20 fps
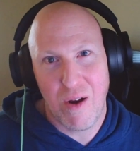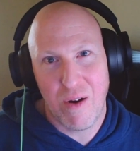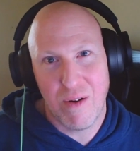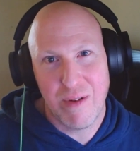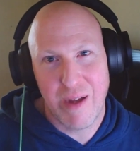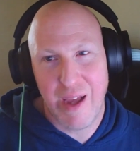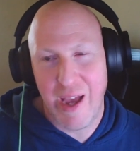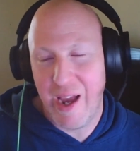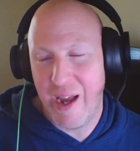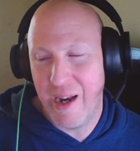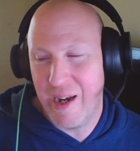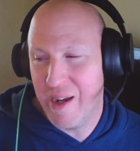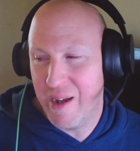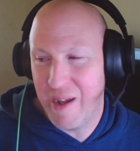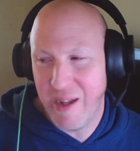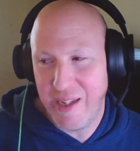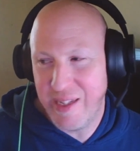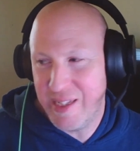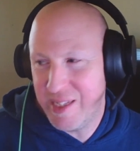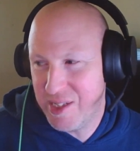and
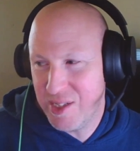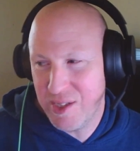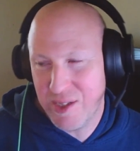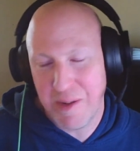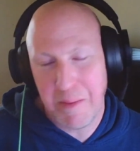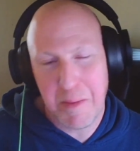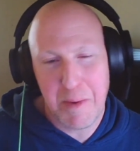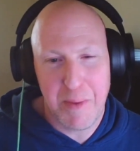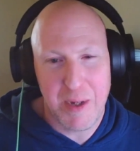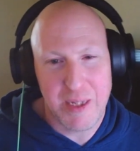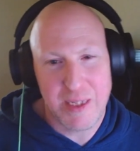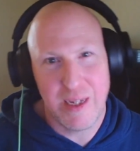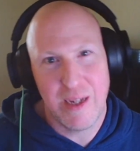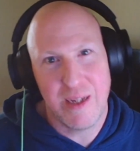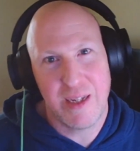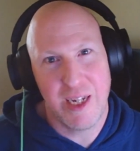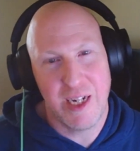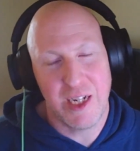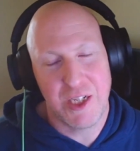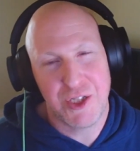it's just something about
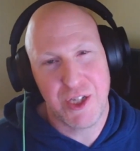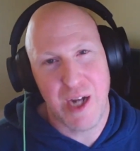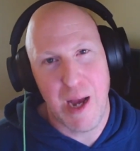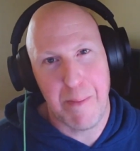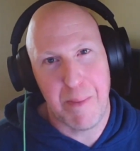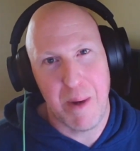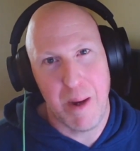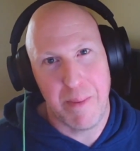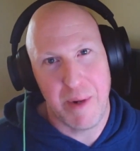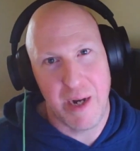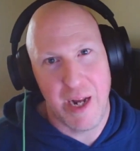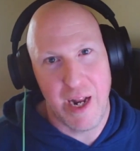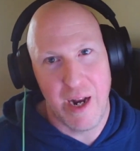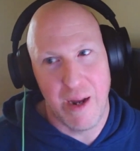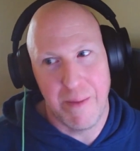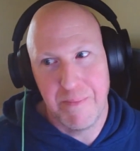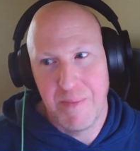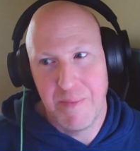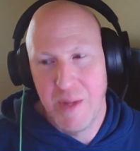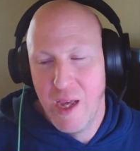getting shot by a banana.
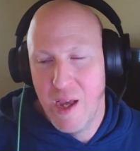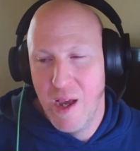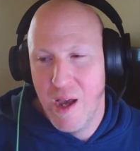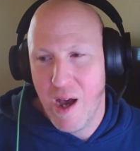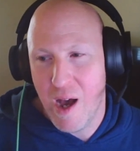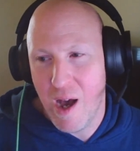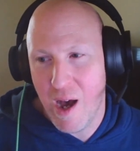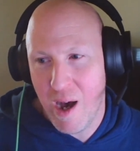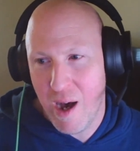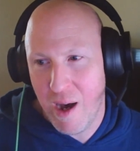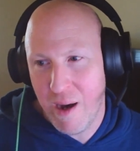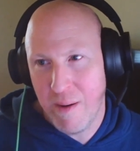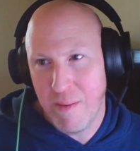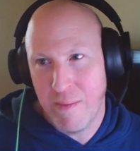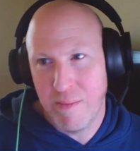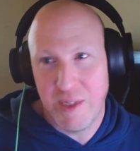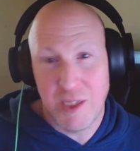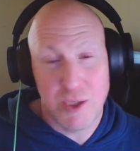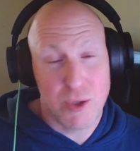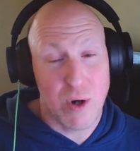
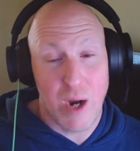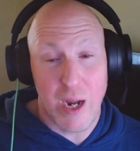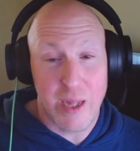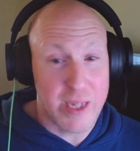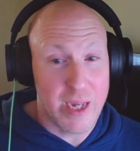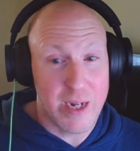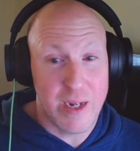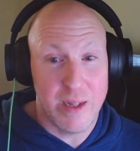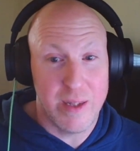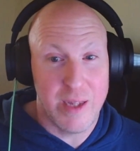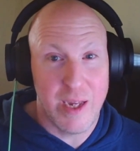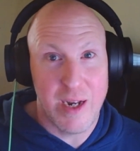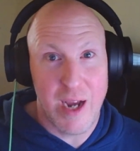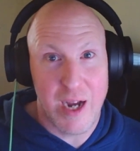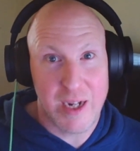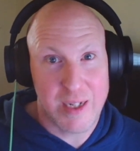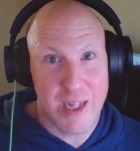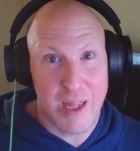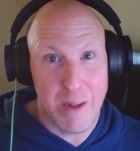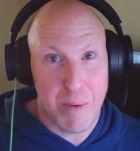It's great. They
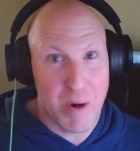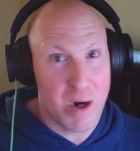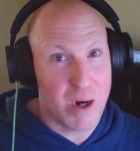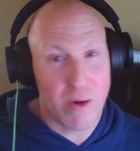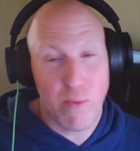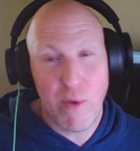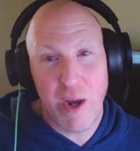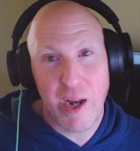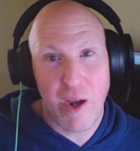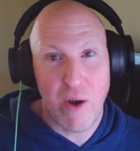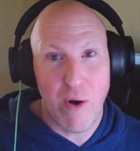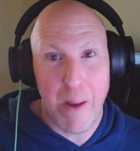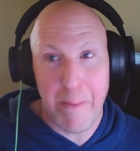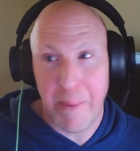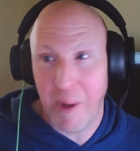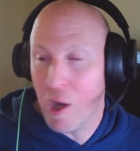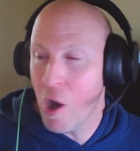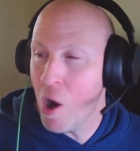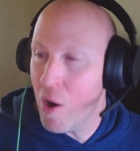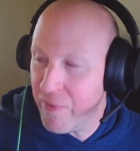knocked it out of the park. Way to go,
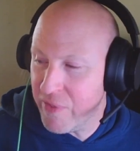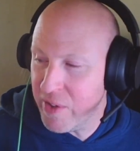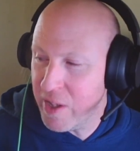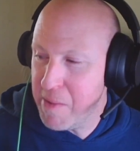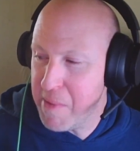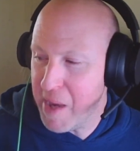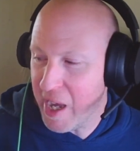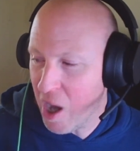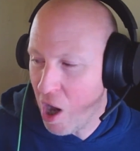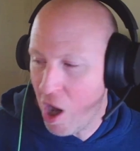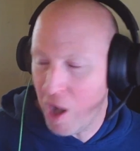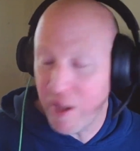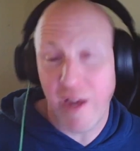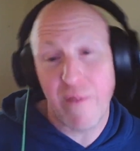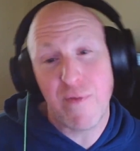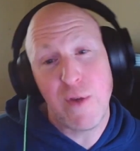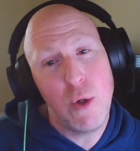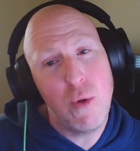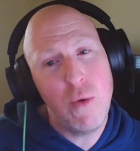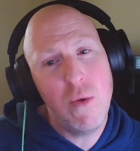Epic. Hopefully you make
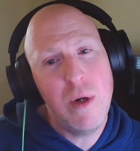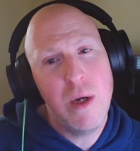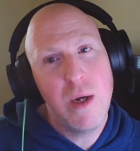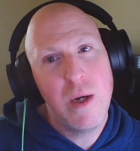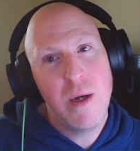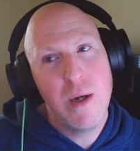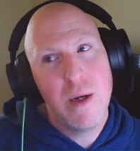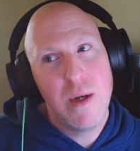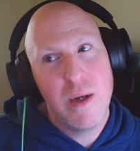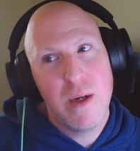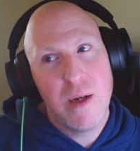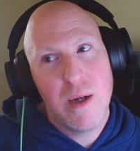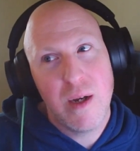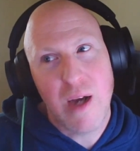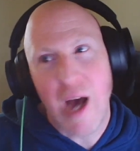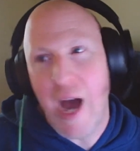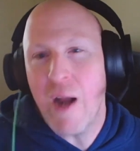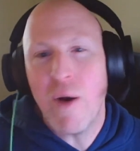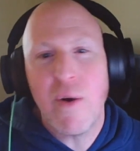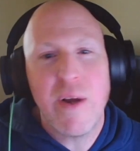
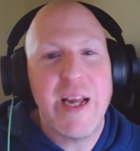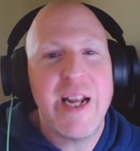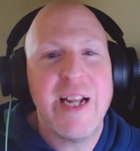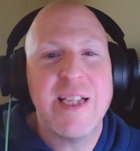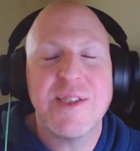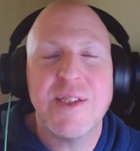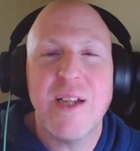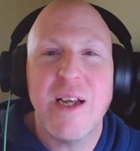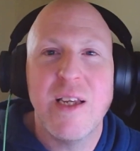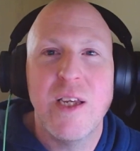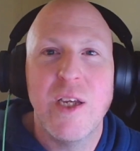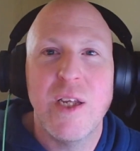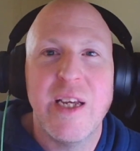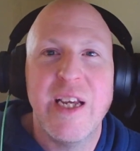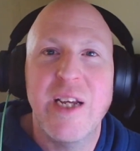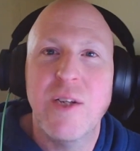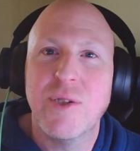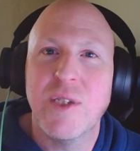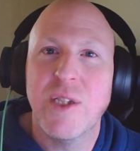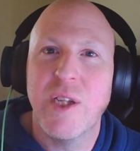I don't, and it's not,
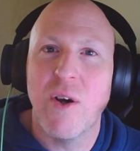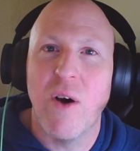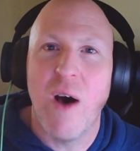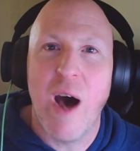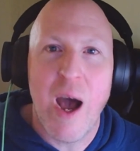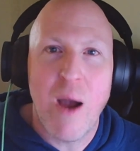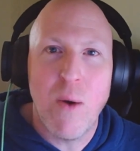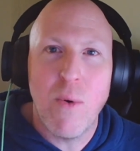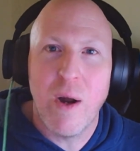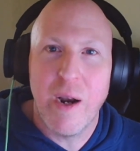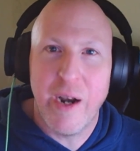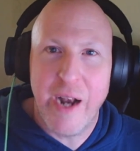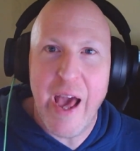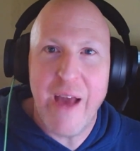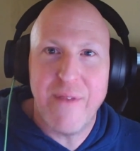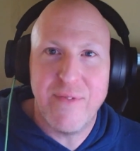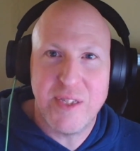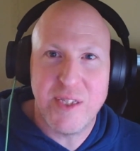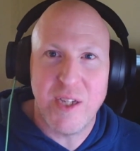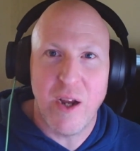here's the deal. I want an
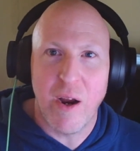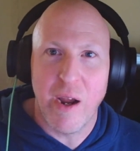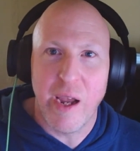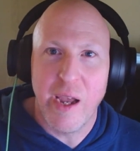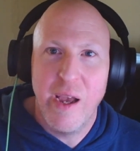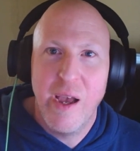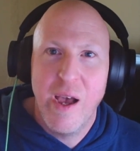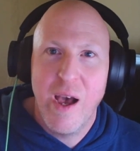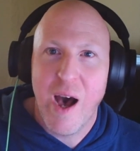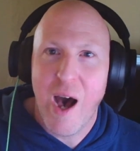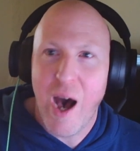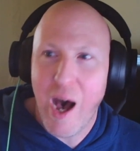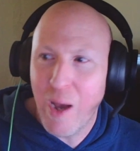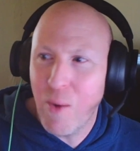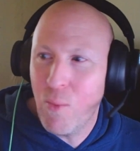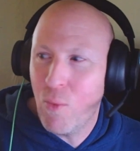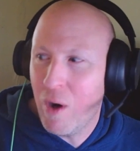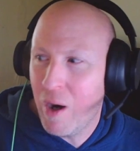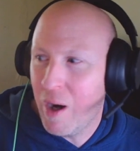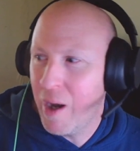adversary. I
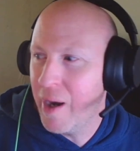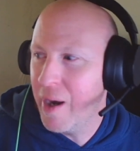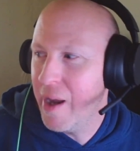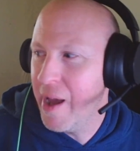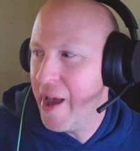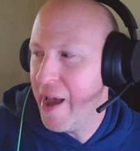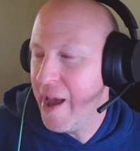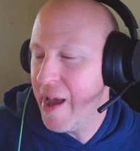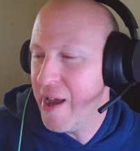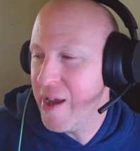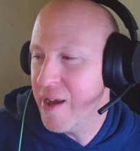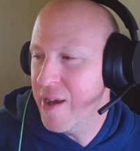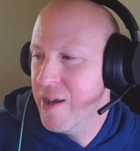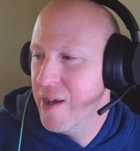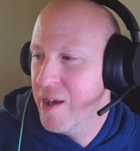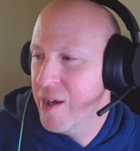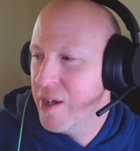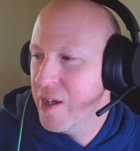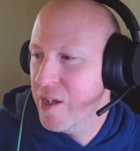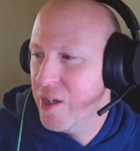want a,
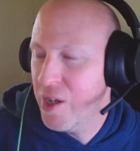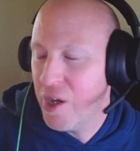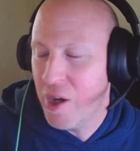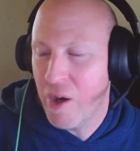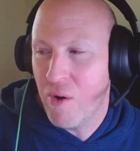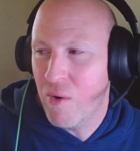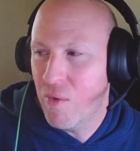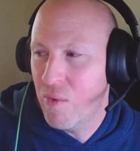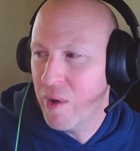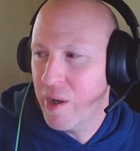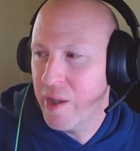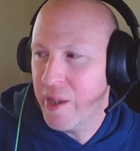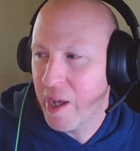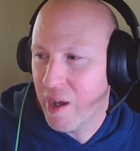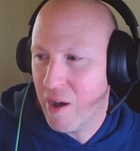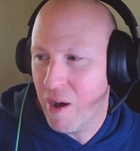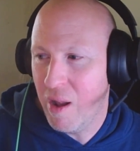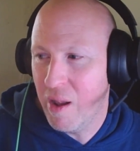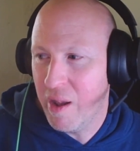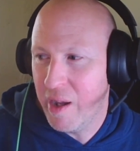what do they
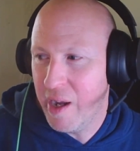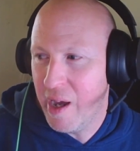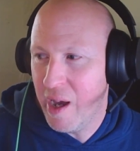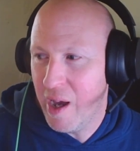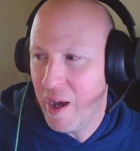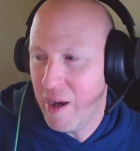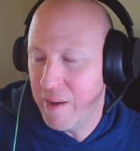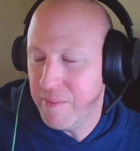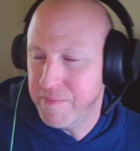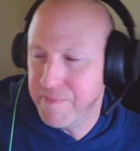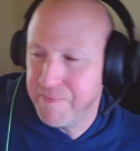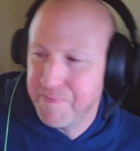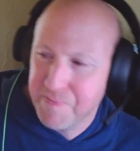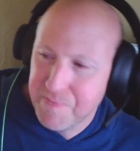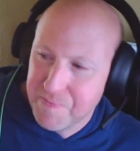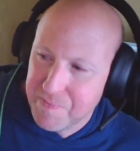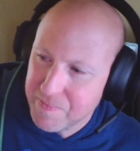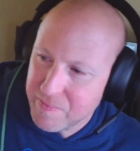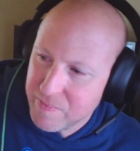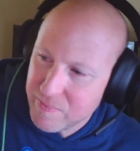call it?
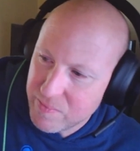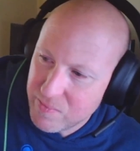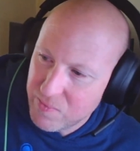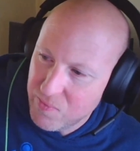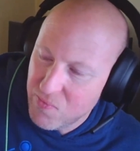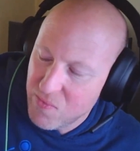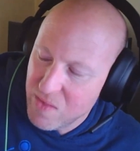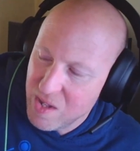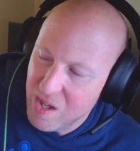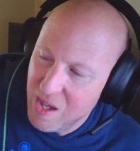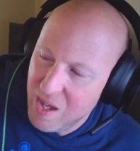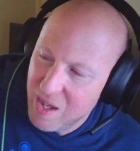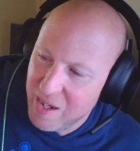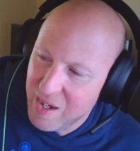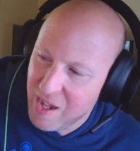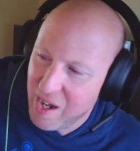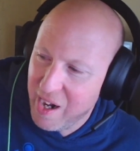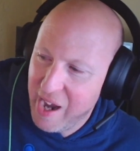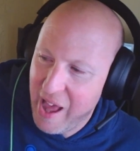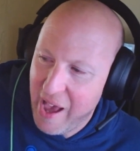
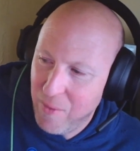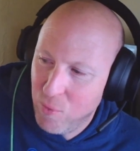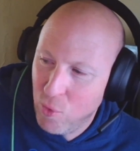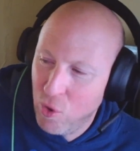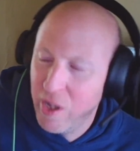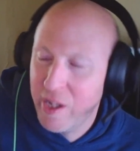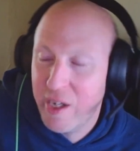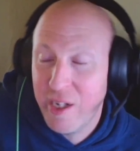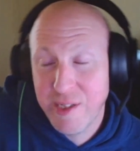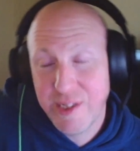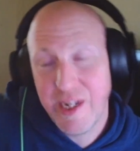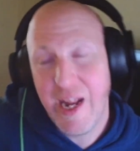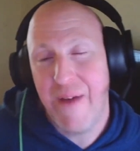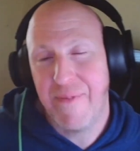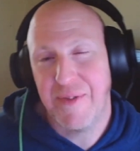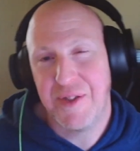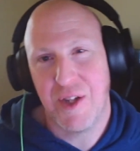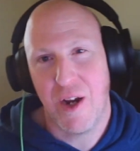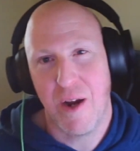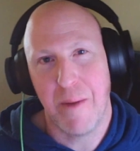Not an, well, it is an
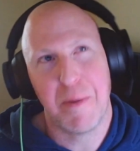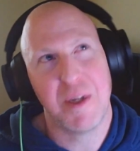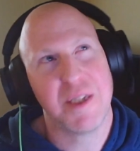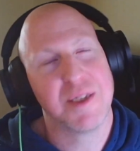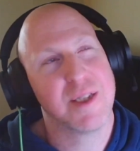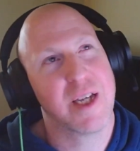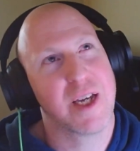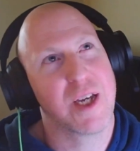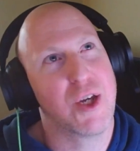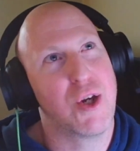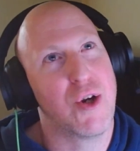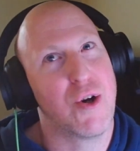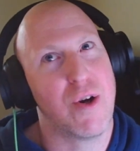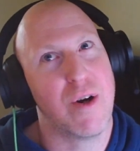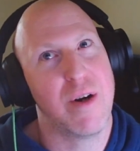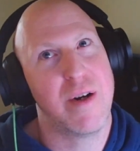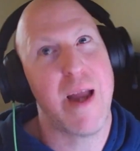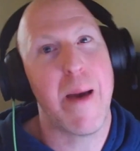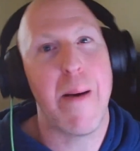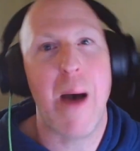adversary, but it's like
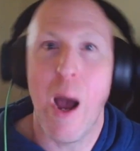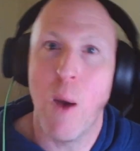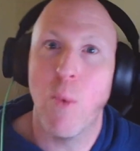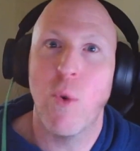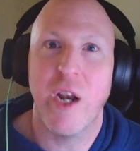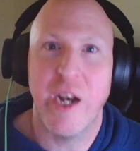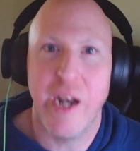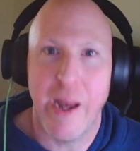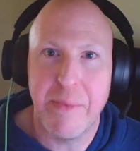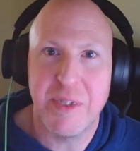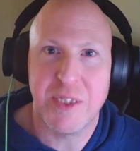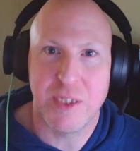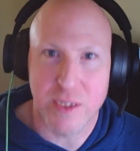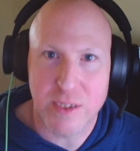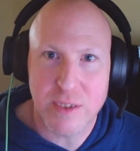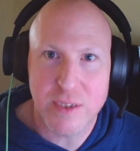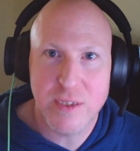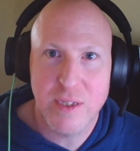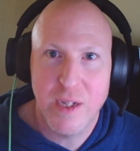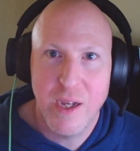I want a
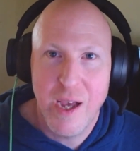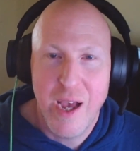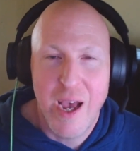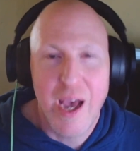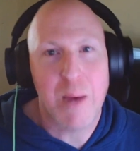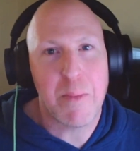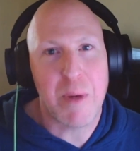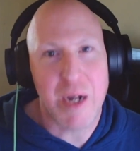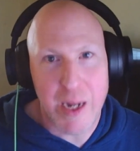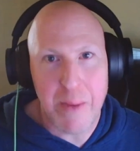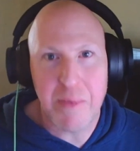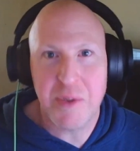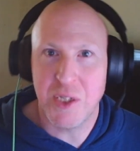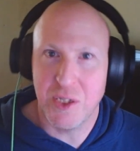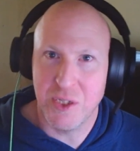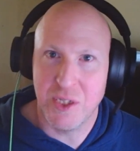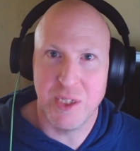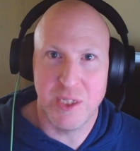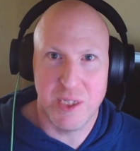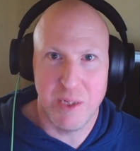nemesis, and my
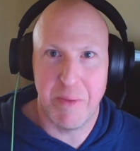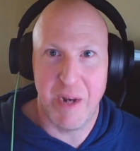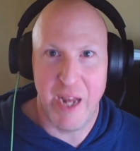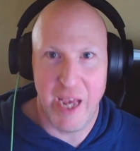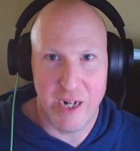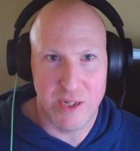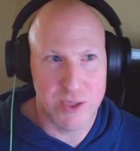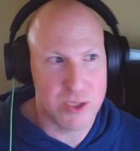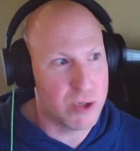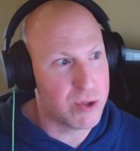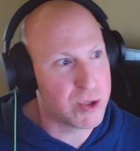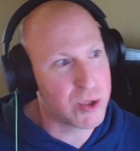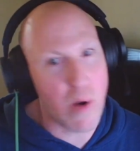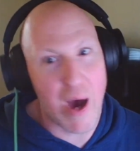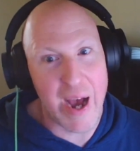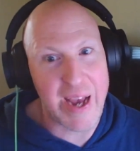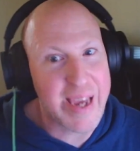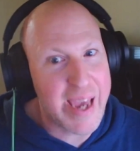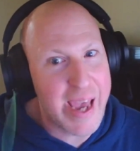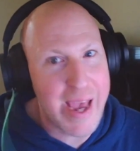nemesis is the banana suit. So
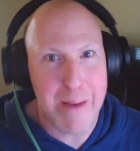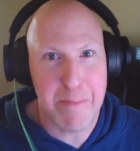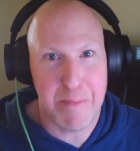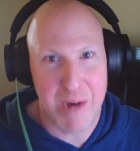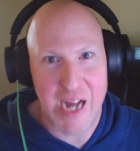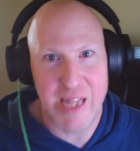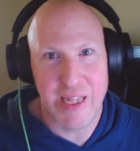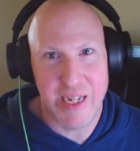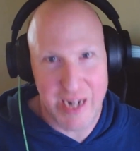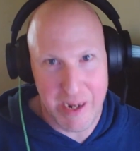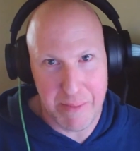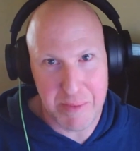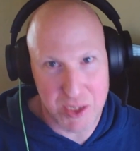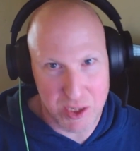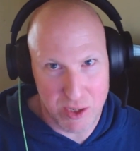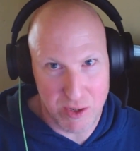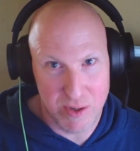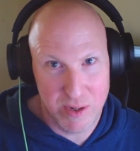I can't buy the nemesis.